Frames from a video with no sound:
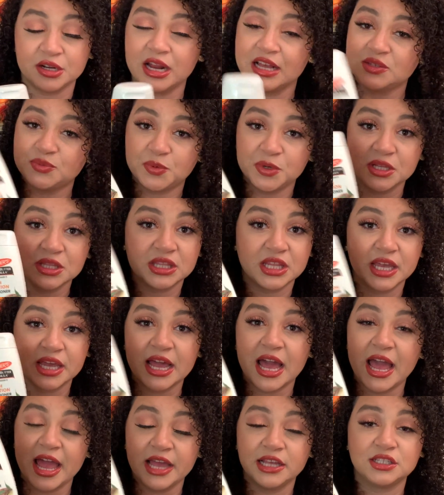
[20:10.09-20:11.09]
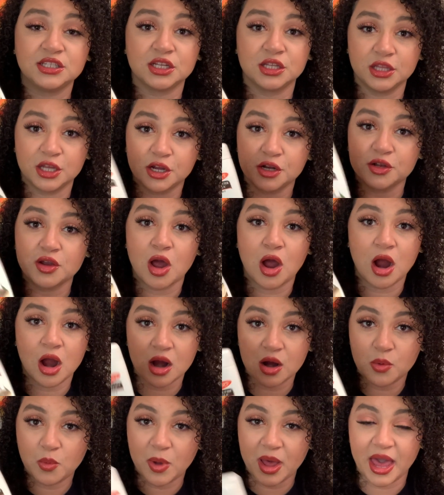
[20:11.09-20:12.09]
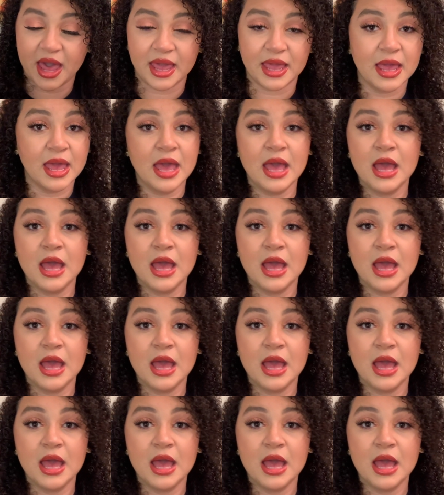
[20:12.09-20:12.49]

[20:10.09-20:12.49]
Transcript: That's one thing I had to learn the hard way.